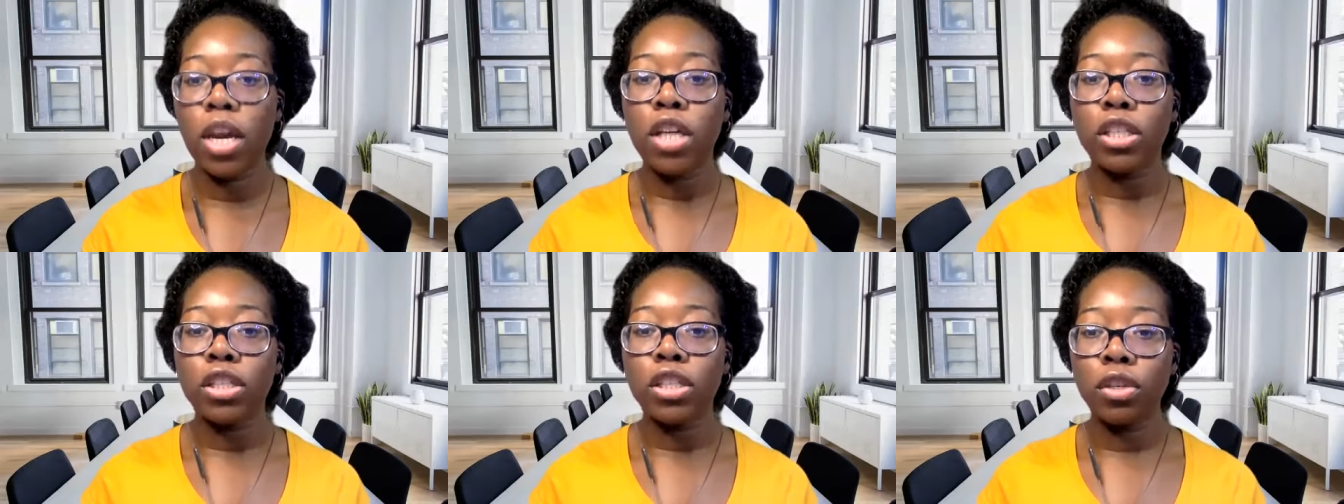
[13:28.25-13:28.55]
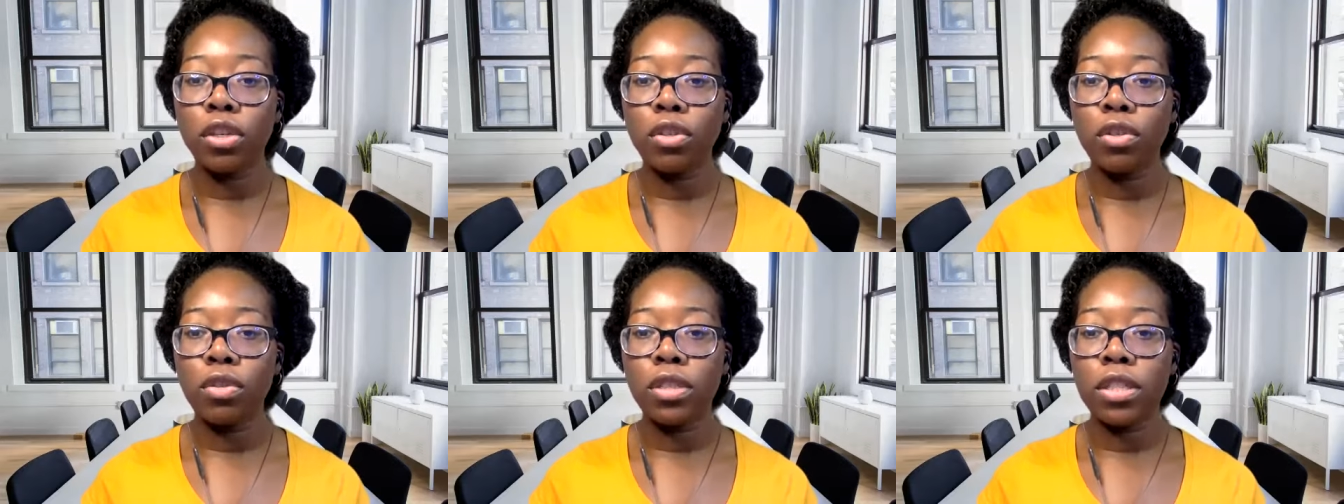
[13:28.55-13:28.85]
So
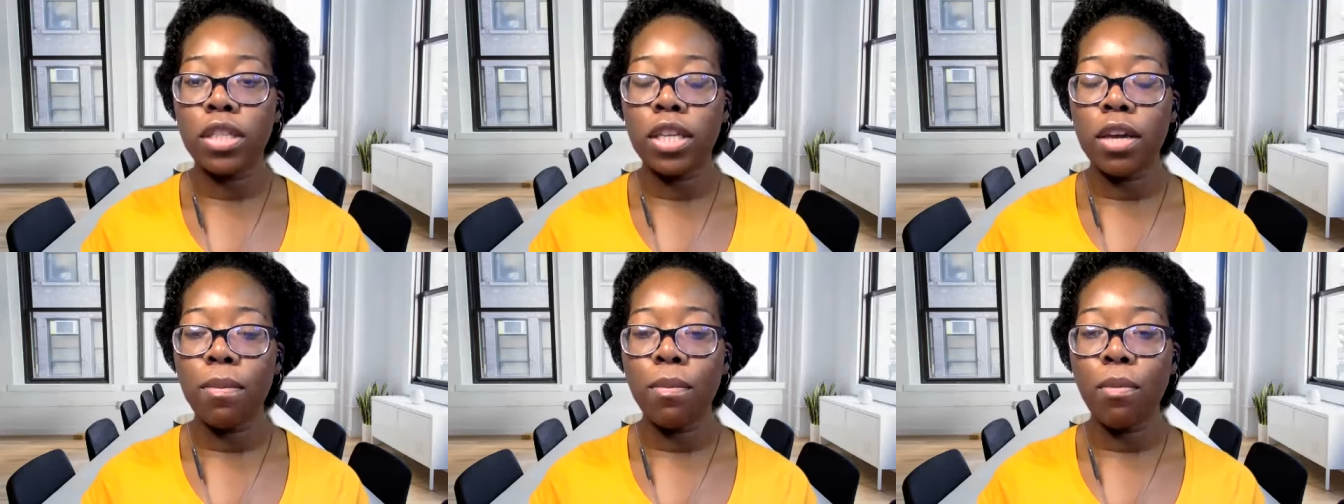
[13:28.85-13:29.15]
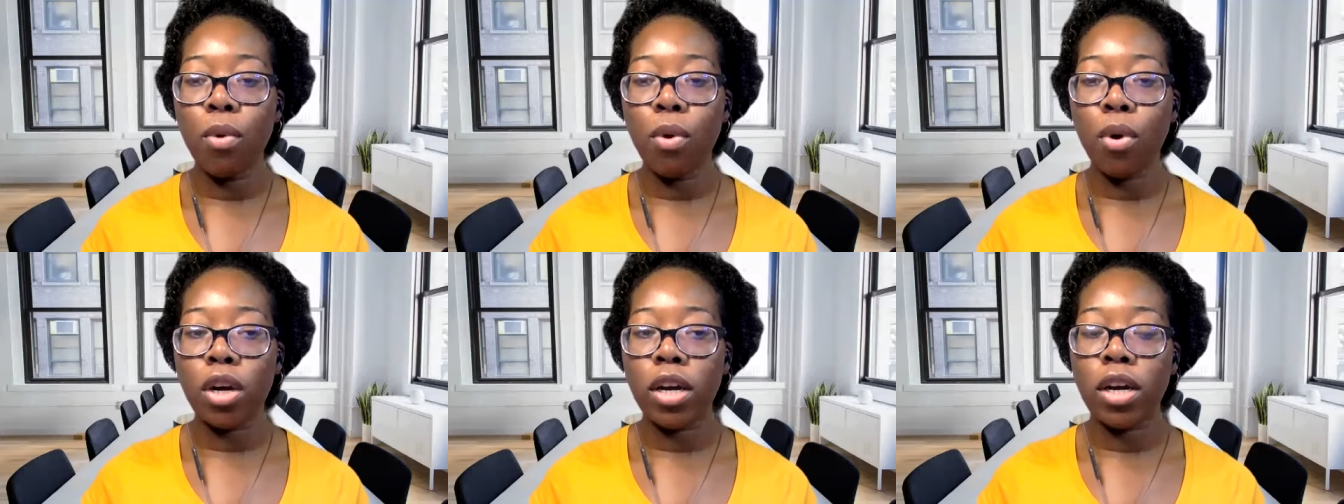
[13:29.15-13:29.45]
you see
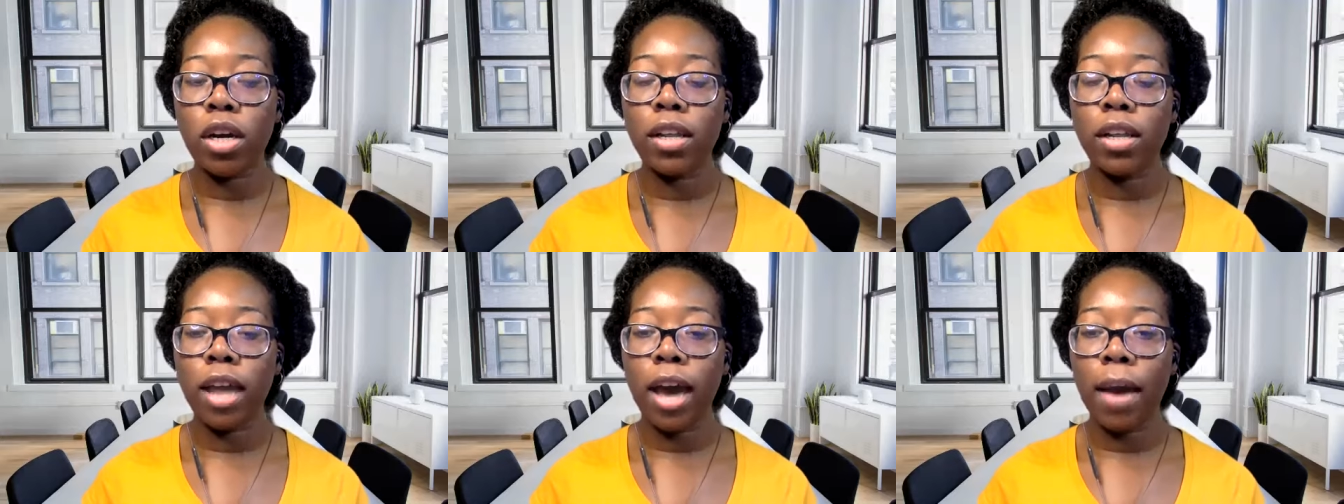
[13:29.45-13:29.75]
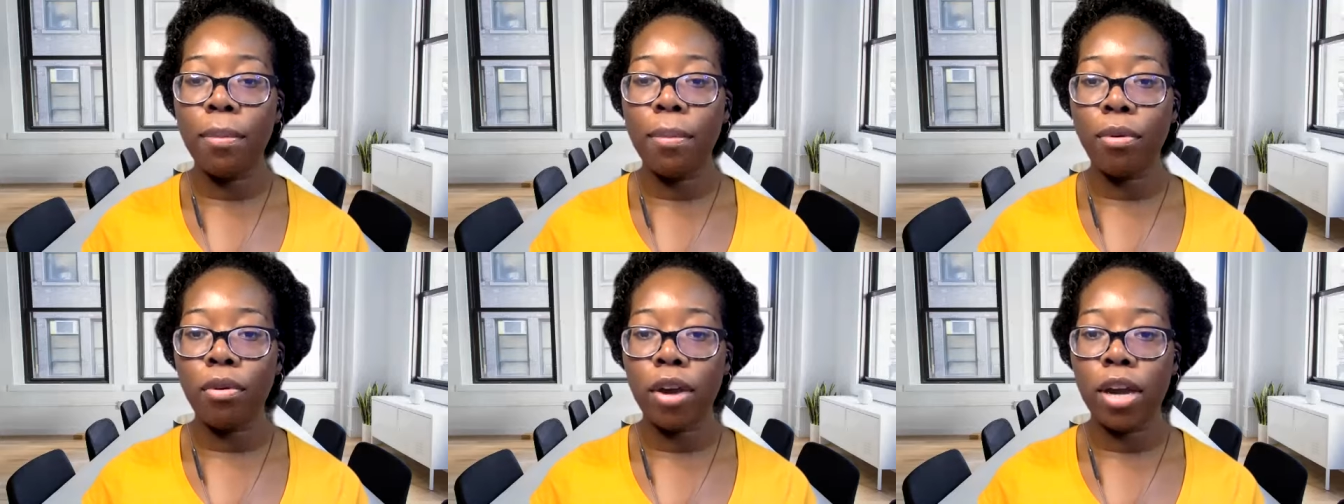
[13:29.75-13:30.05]
more
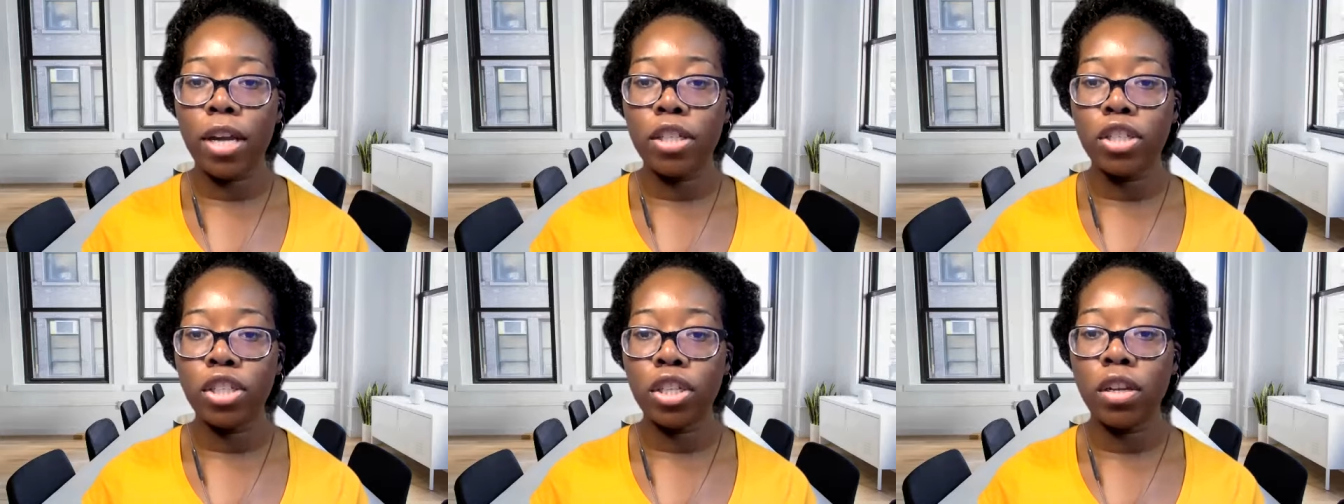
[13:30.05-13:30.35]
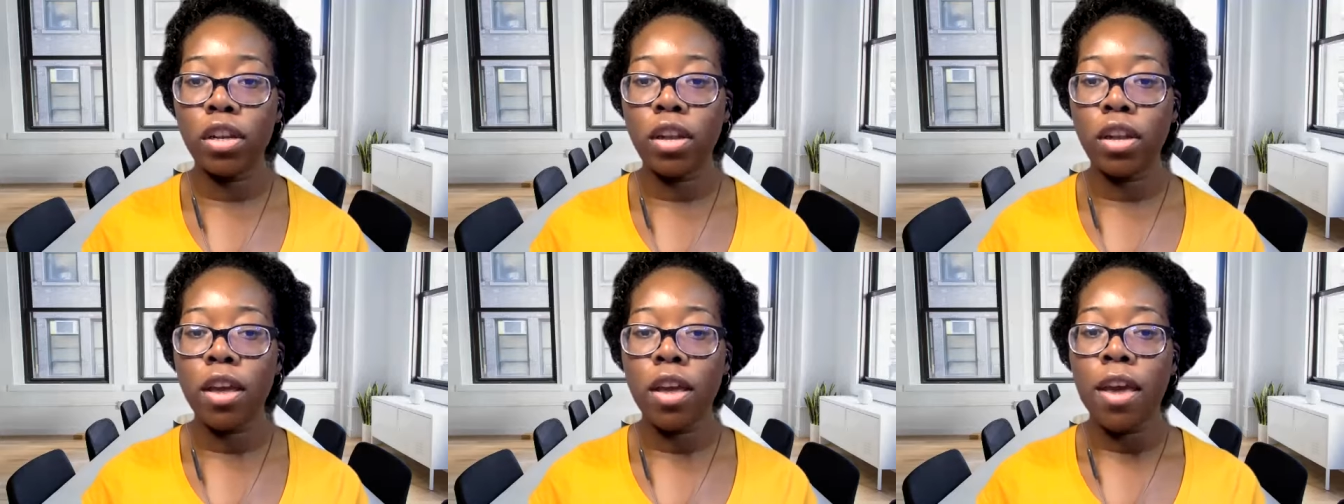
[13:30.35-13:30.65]

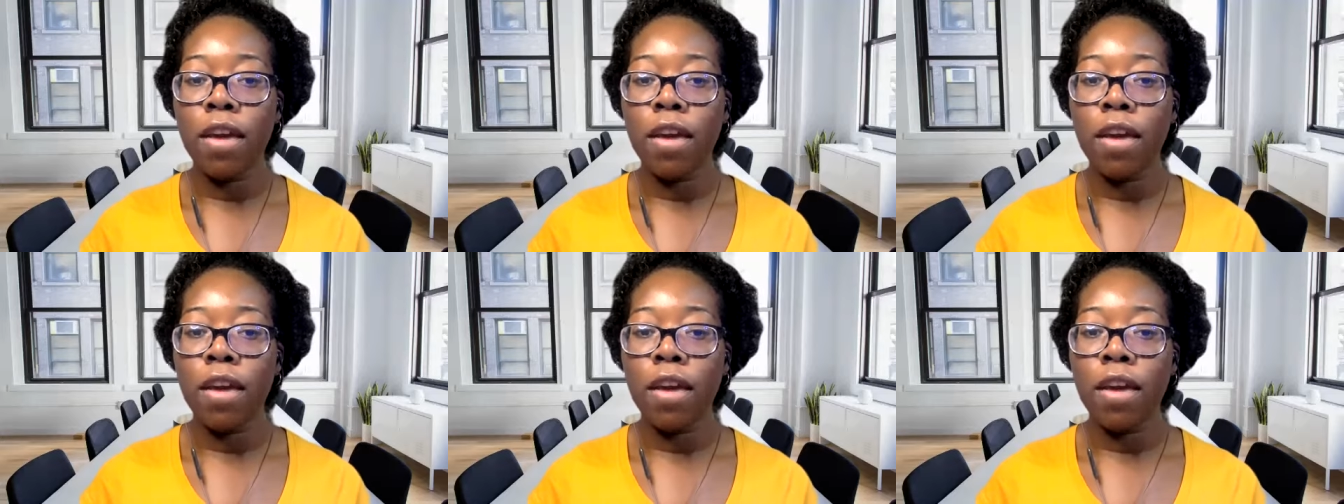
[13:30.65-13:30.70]
collaboration